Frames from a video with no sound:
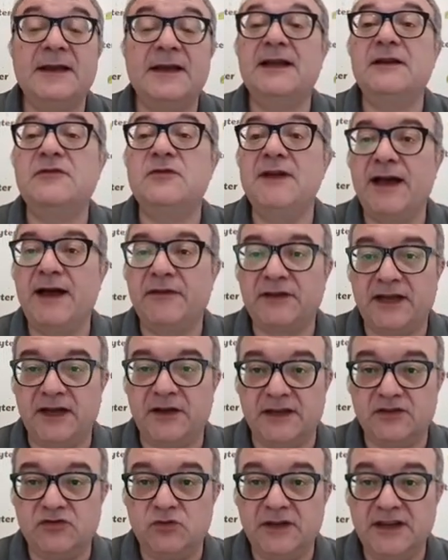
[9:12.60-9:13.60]
If we have air
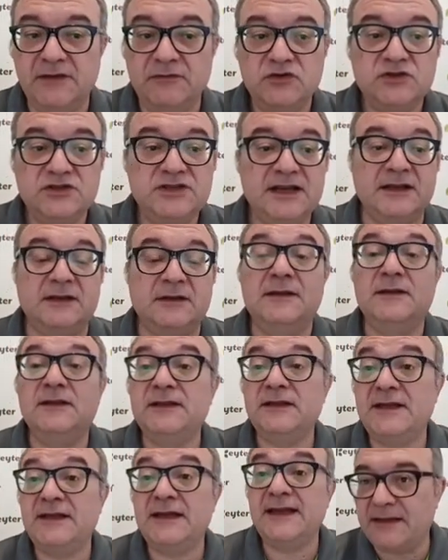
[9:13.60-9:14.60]
at 20%,
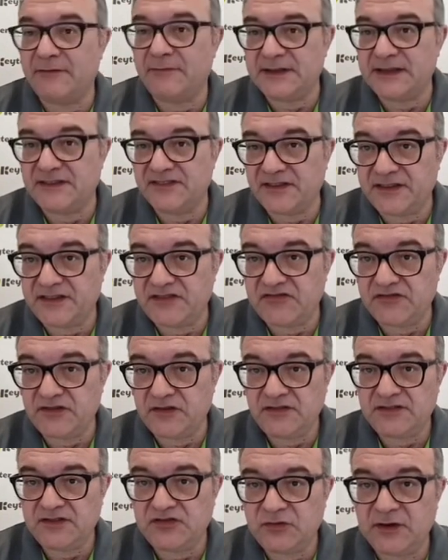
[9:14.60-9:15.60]
it means it is
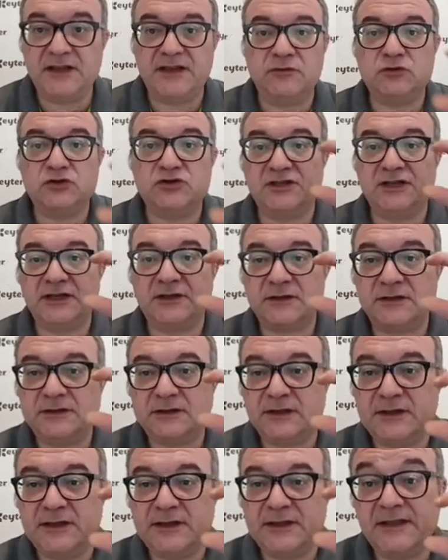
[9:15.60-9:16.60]
filled to 20%.
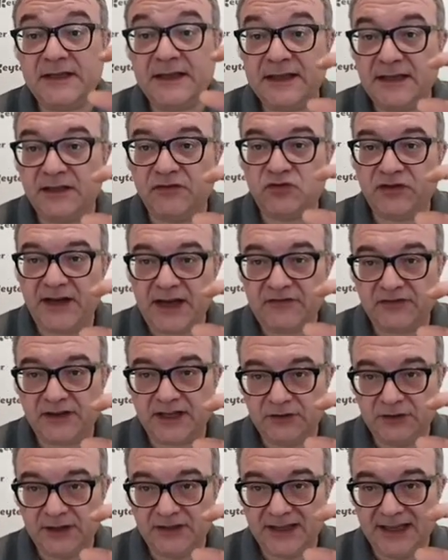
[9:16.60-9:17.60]
If we have
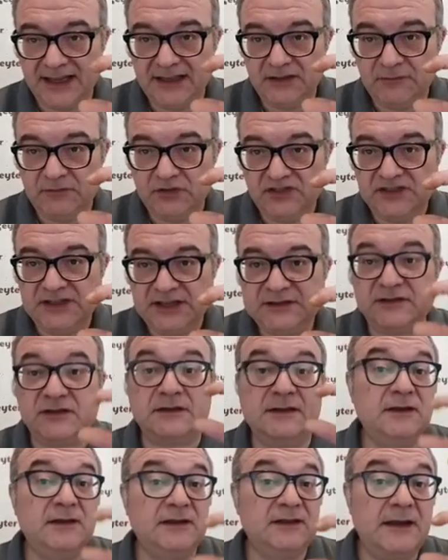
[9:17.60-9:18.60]
air at 80%,
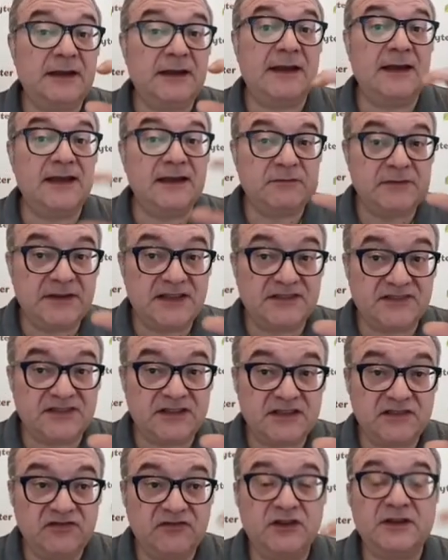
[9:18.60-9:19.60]
it means it
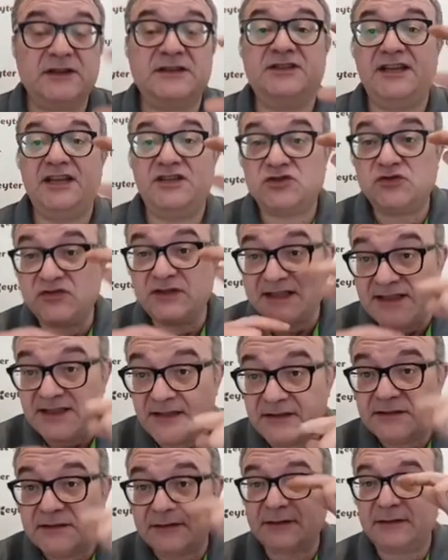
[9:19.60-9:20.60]
is very
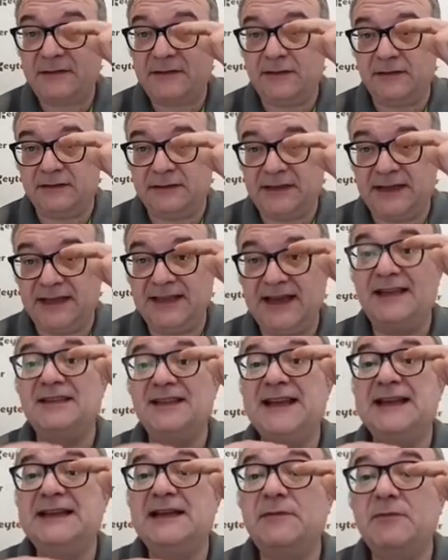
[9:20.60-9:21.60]
saturated. It has
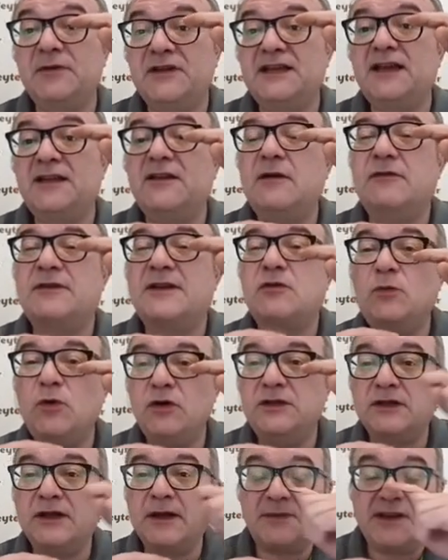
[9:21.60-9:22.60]
80% of its
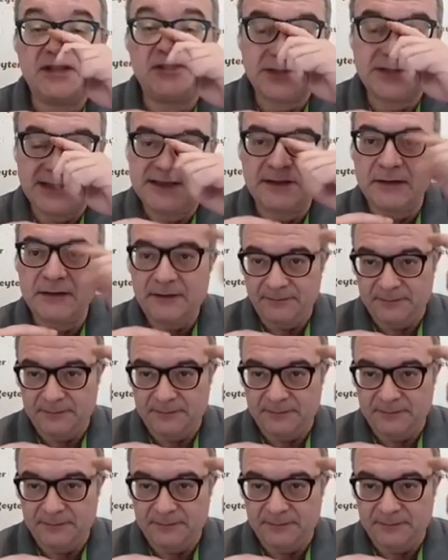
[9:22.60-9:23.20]
water capacity.